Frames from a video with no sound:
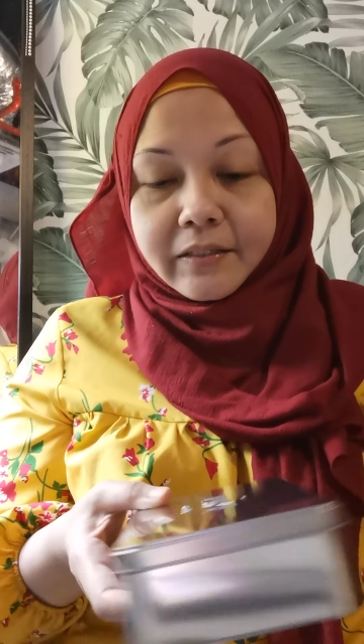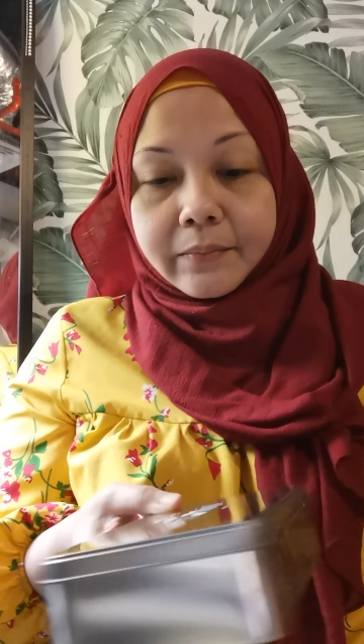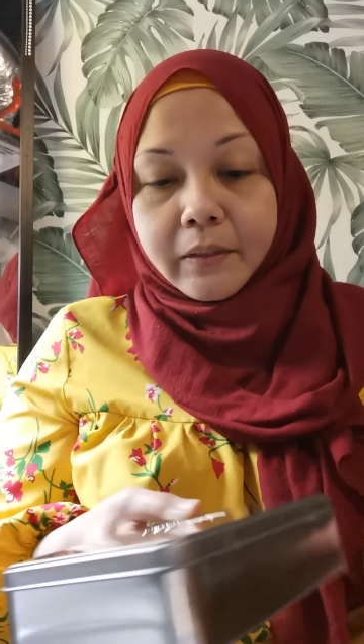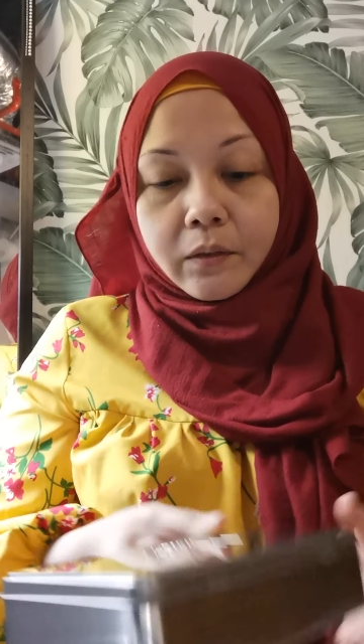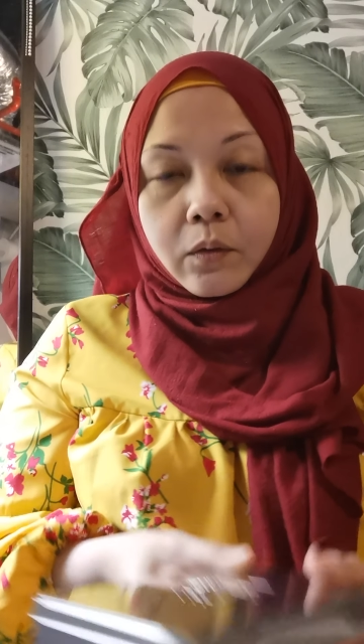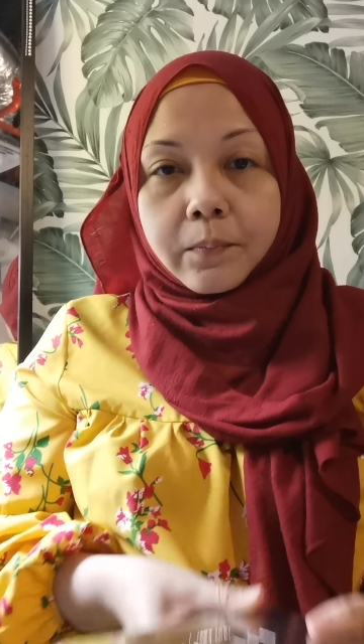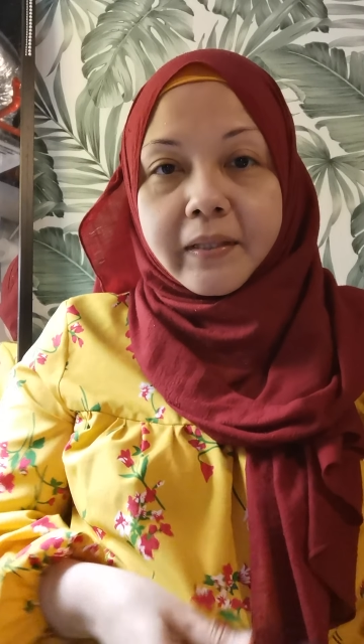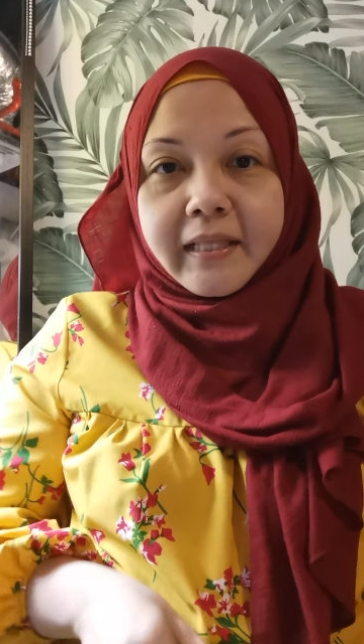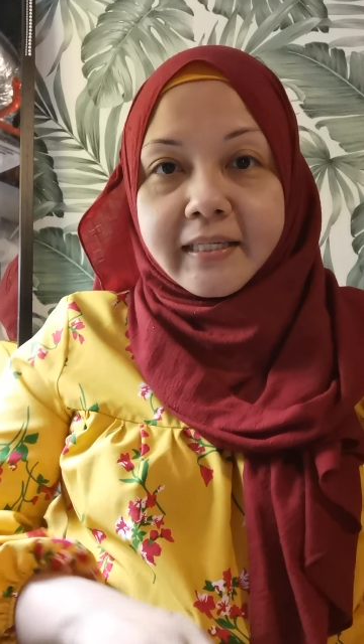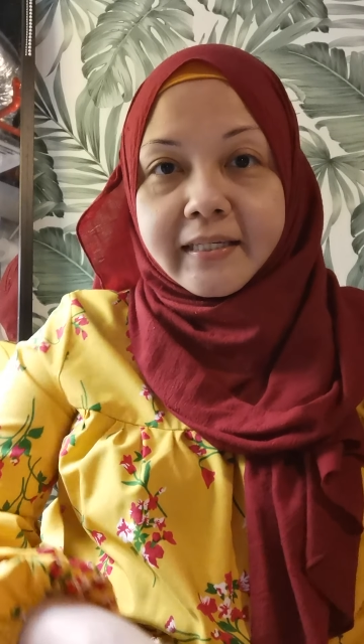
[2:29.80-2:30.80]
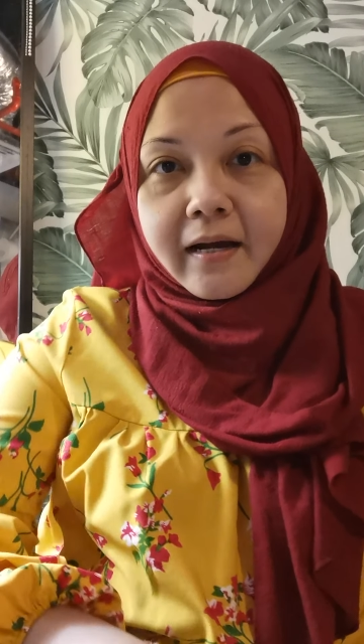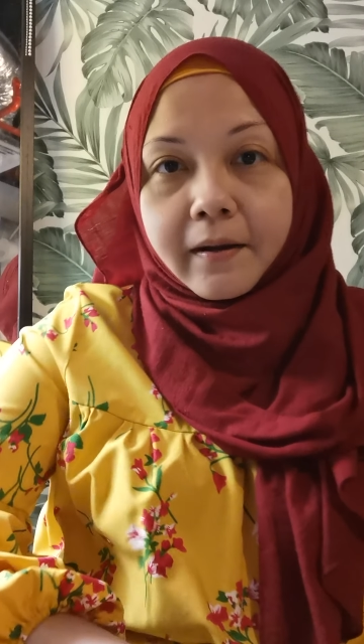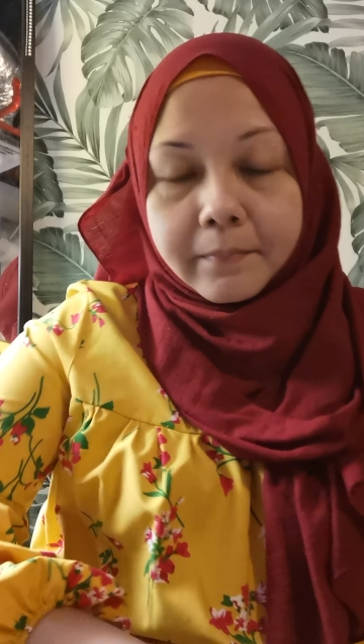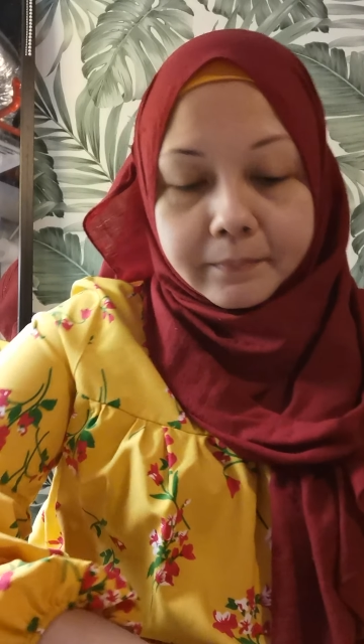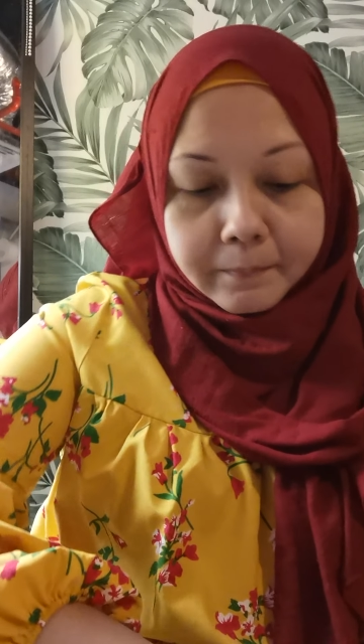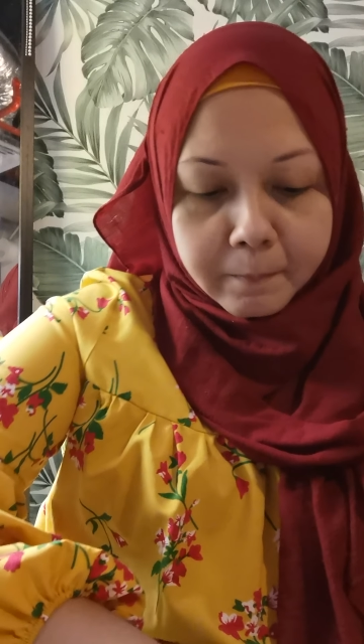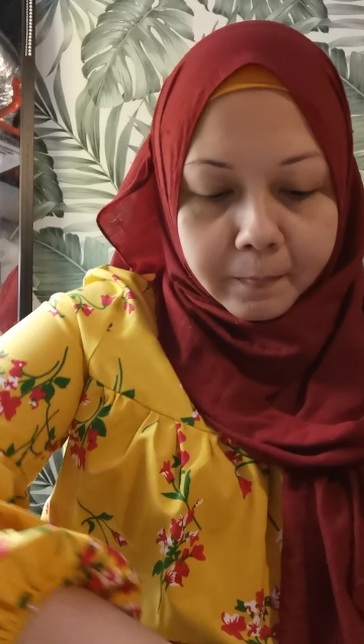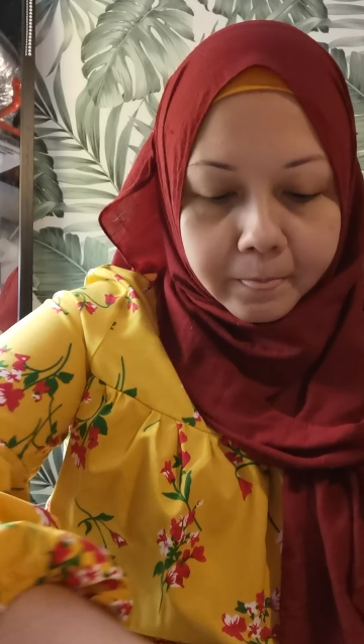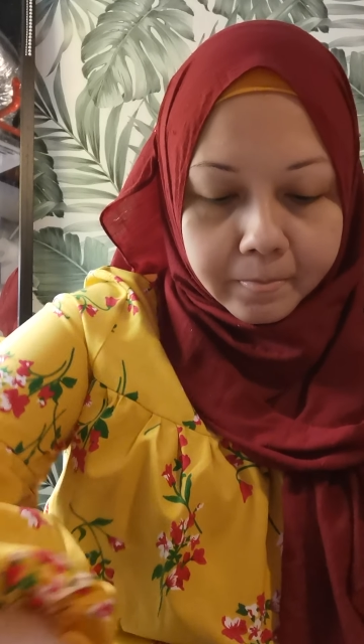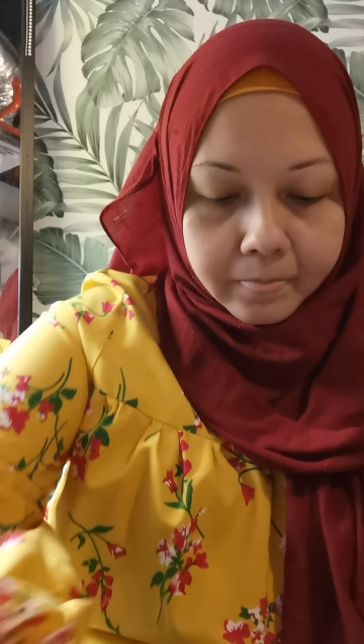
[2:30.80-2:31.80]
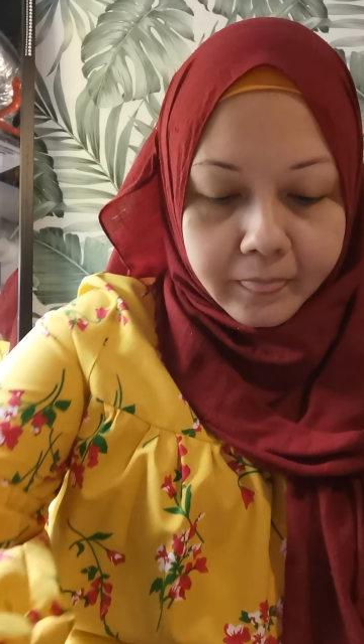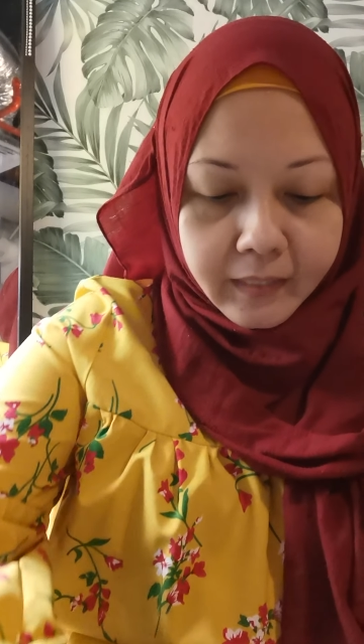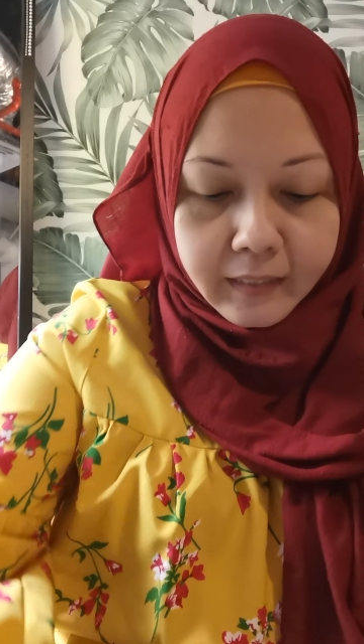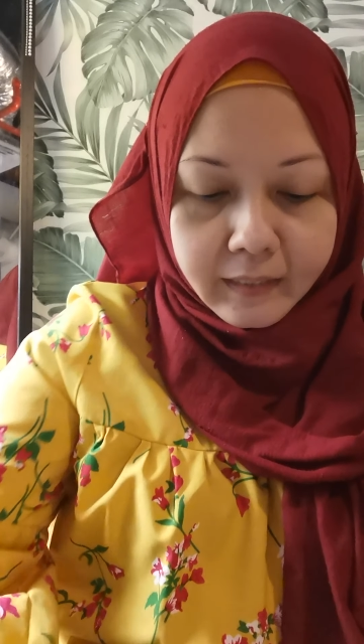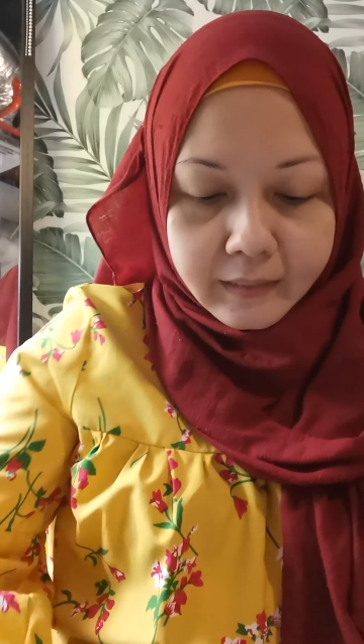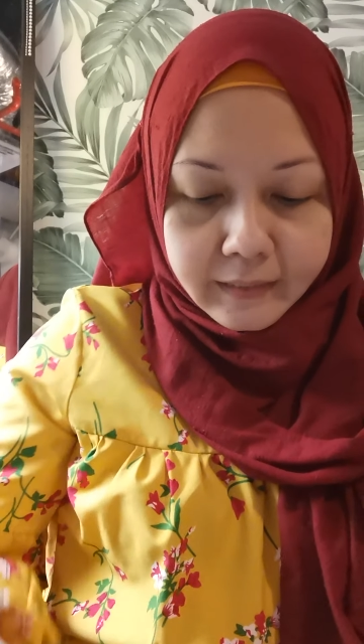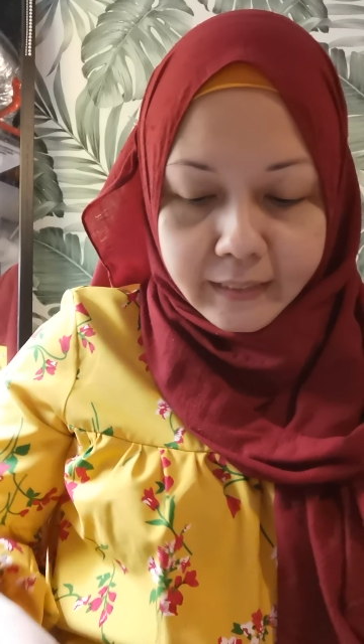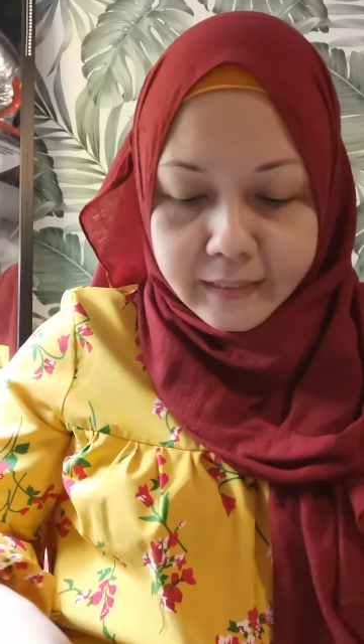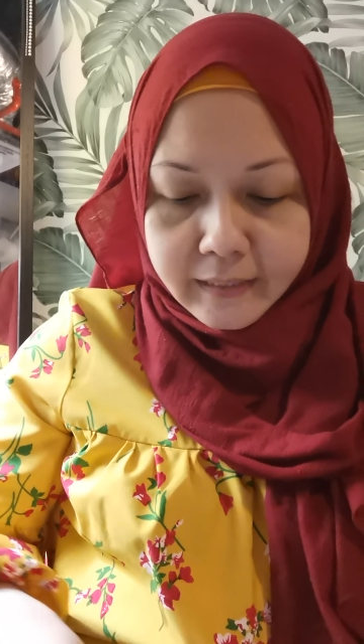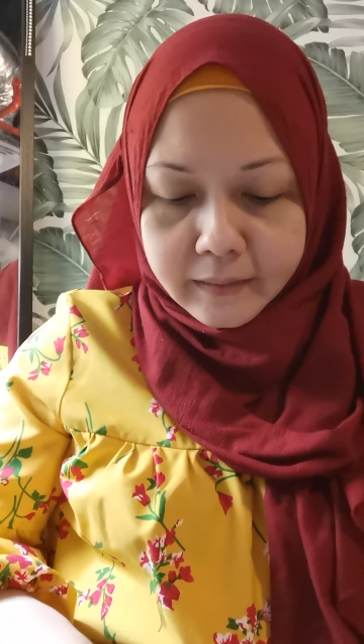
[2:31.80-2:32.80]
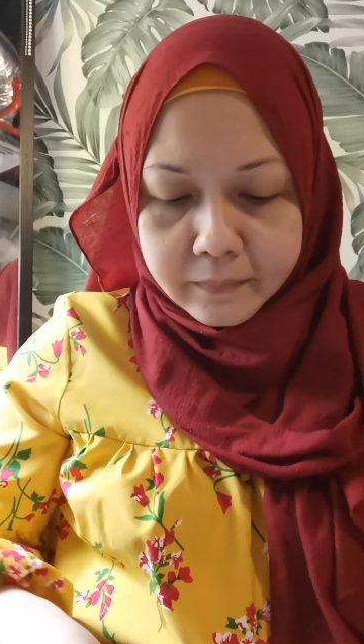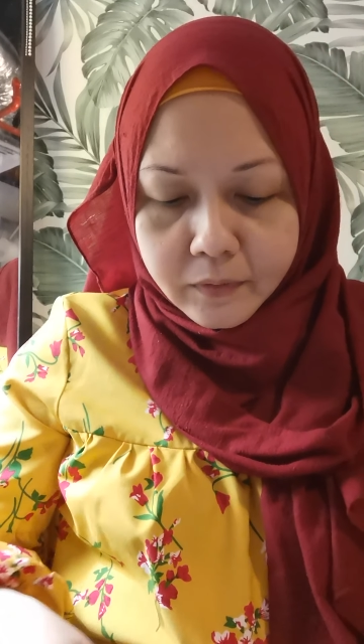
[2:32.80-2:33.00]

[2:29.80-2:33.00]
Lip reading: So I'm gonna open this up. Desert